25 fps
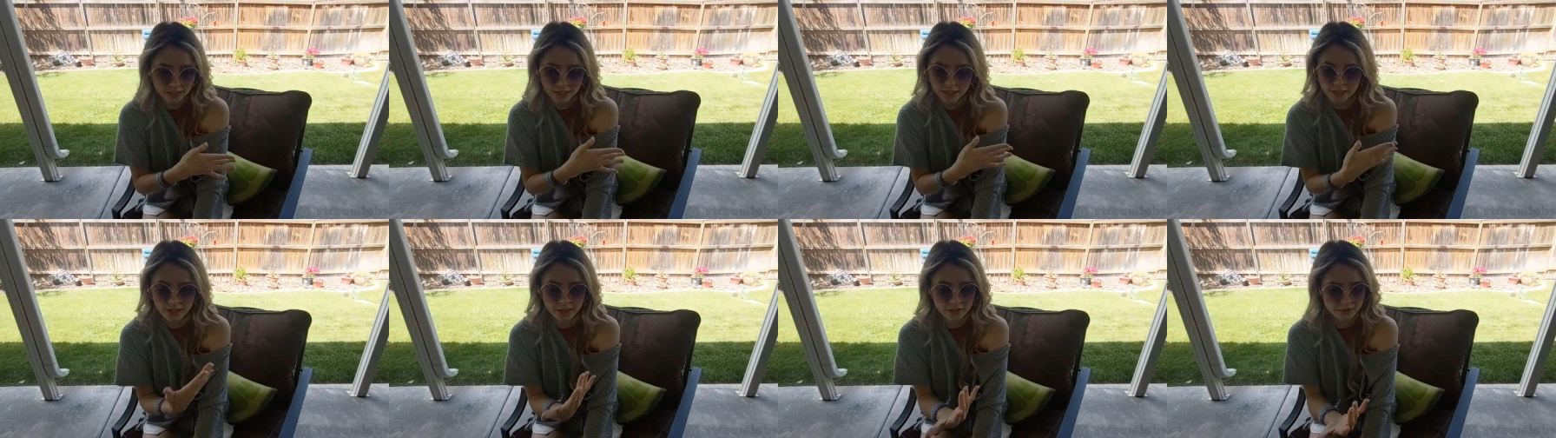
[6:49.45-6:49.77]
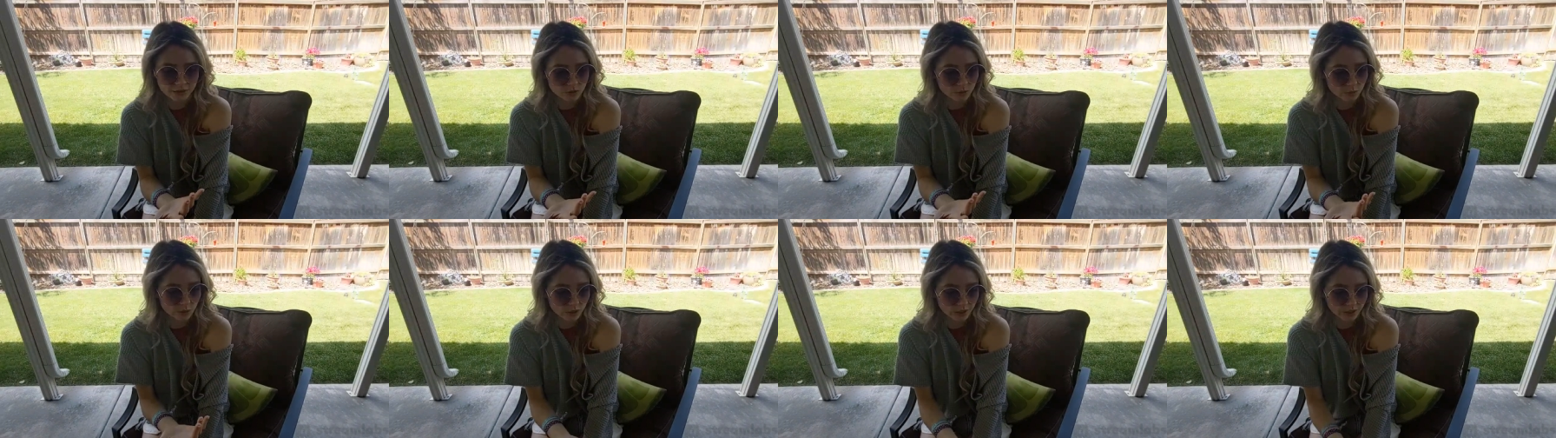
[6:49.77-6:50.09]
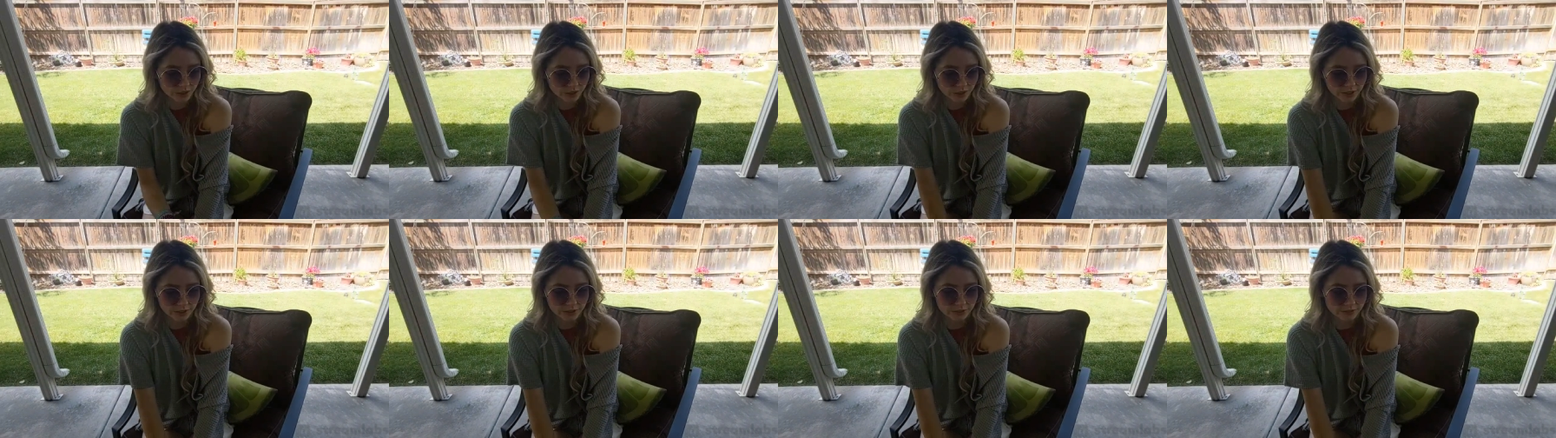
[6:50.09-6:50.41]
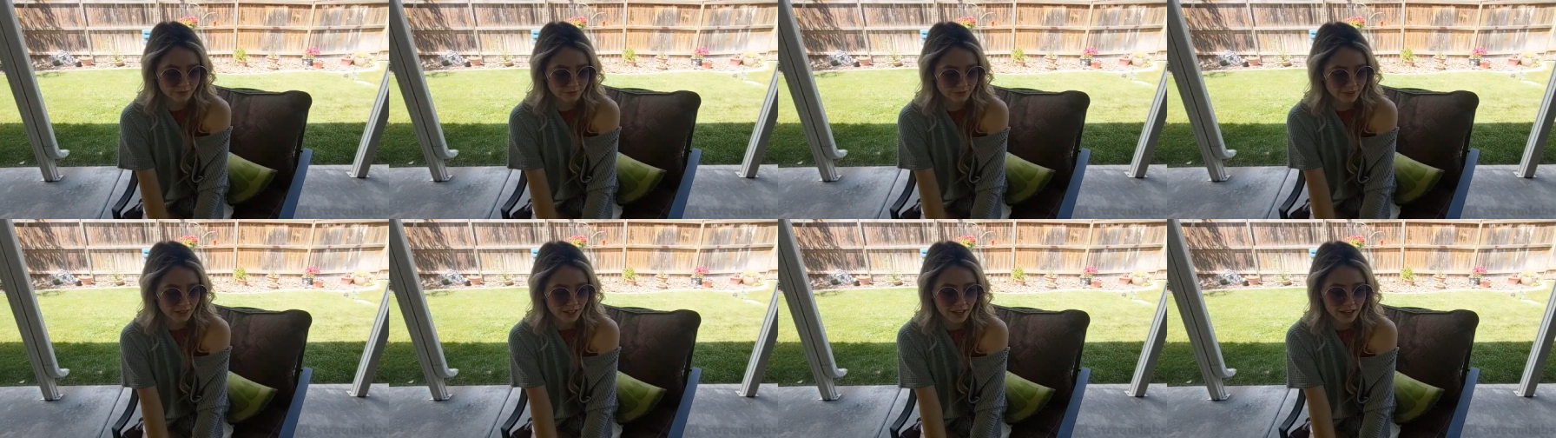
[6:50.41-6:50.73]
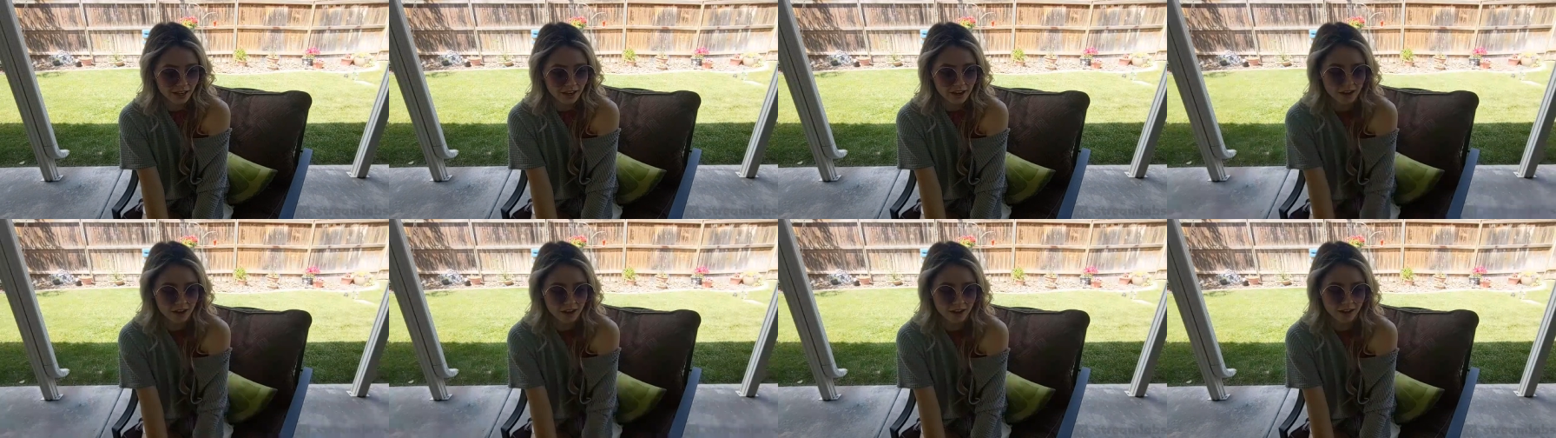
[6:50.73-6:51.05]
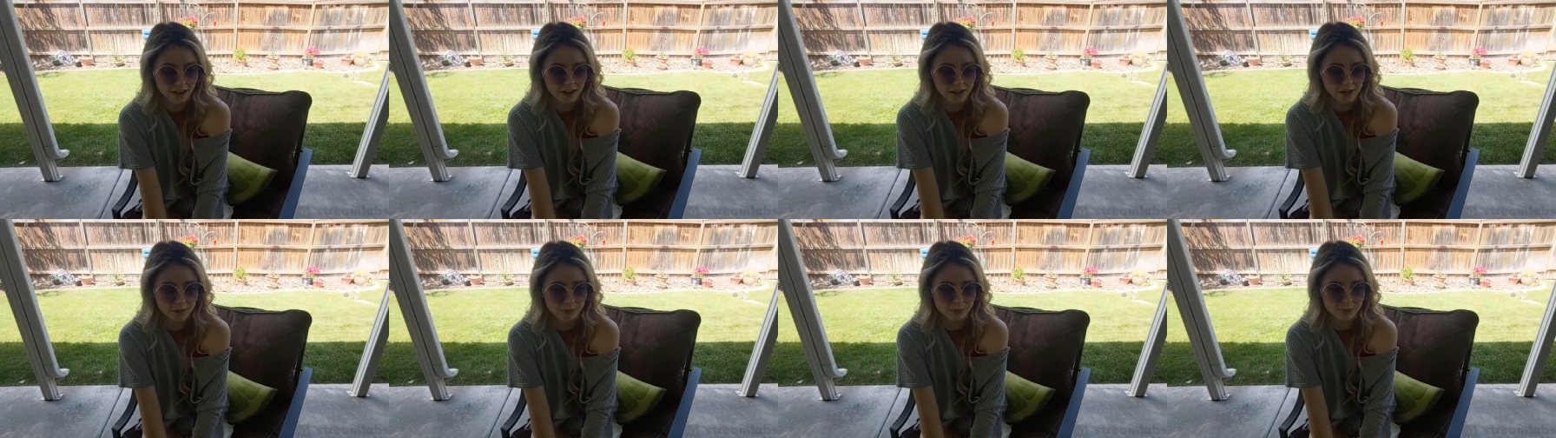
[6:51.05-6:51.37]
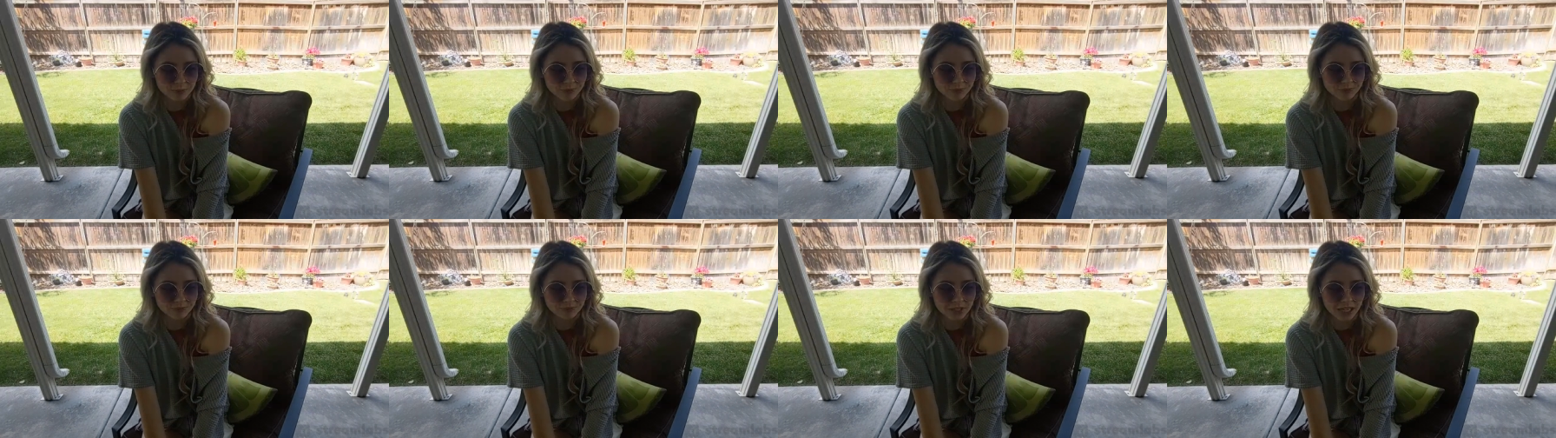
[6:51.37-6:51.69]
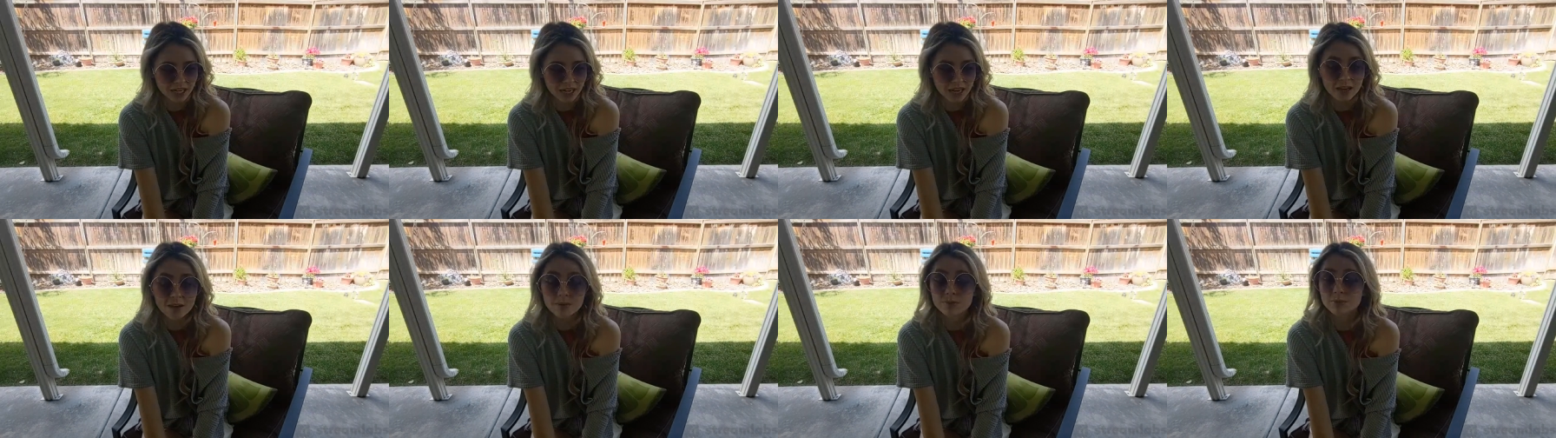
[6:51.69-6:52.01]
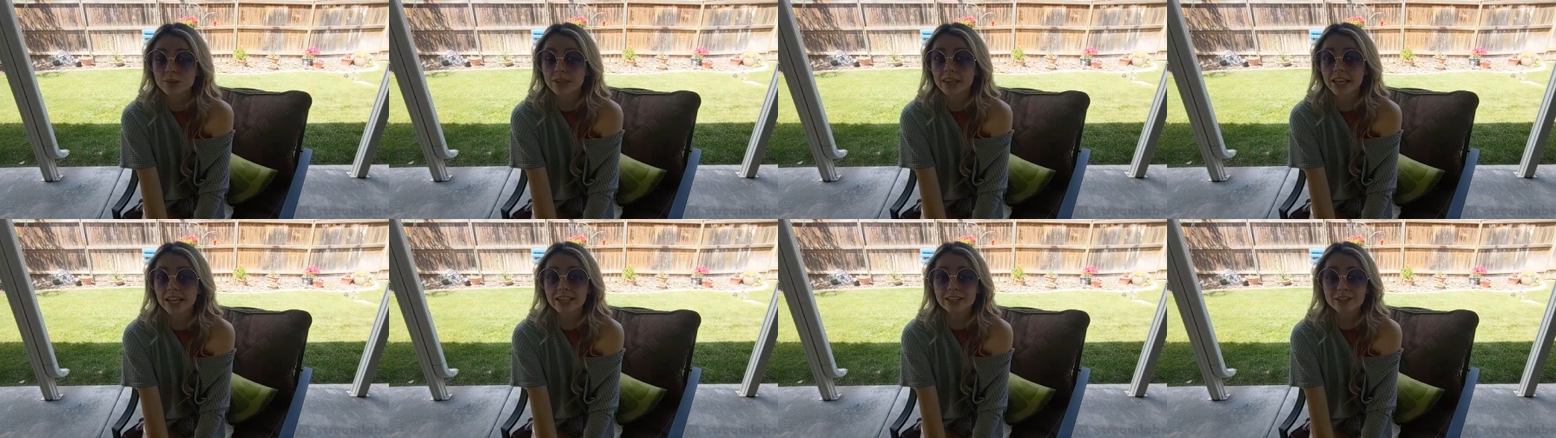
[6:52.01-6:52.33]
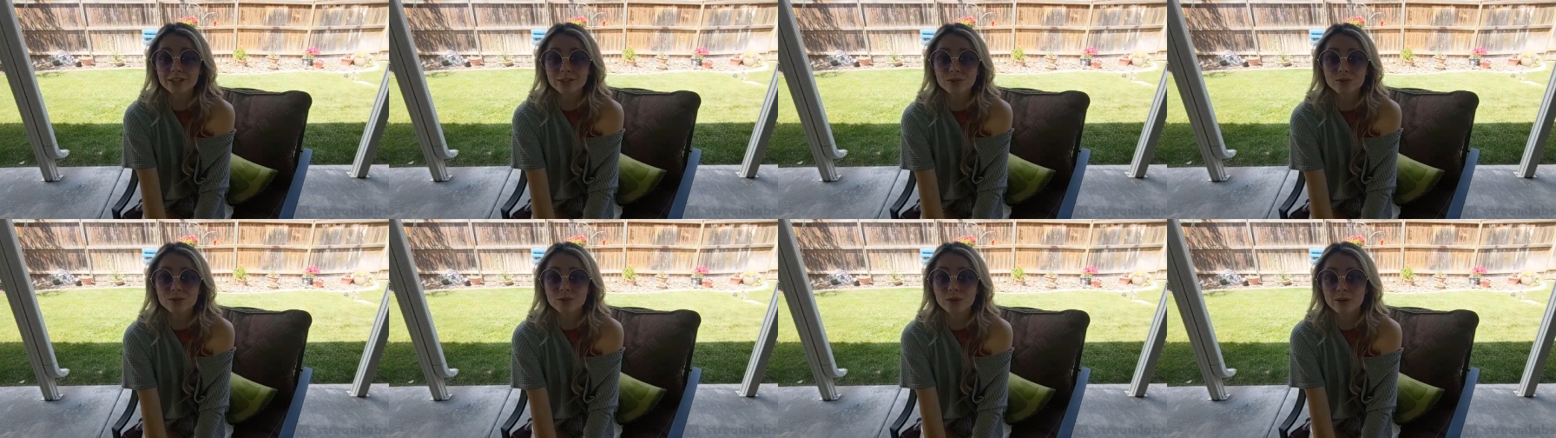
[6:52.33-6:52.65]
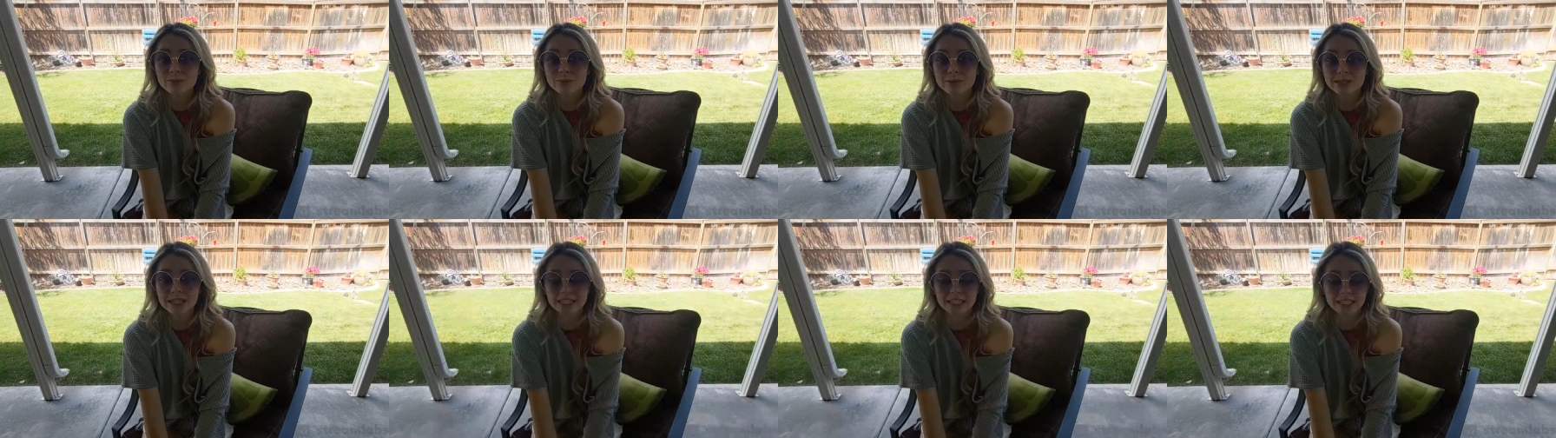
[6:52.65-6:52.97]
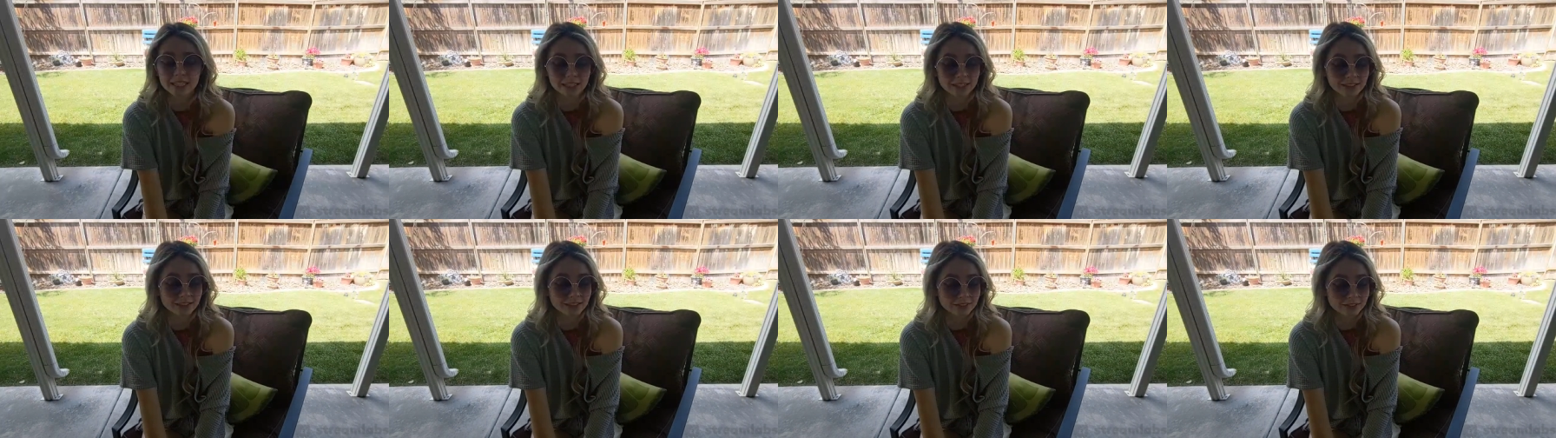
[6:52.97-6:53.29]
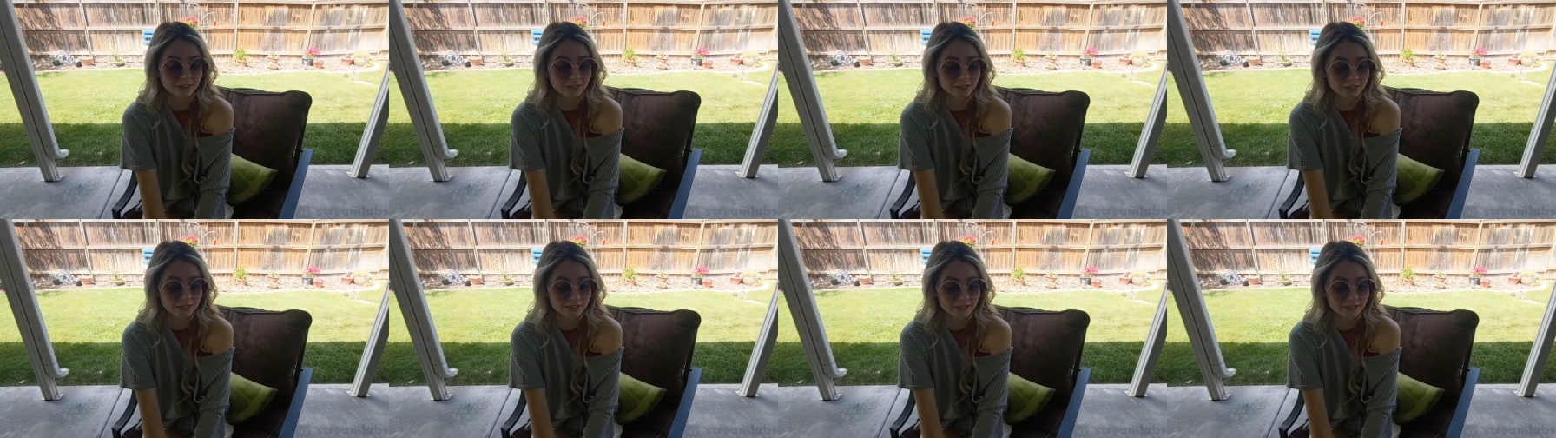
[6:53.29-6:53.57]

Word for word: They never work. Um, but thank you, Obsidian.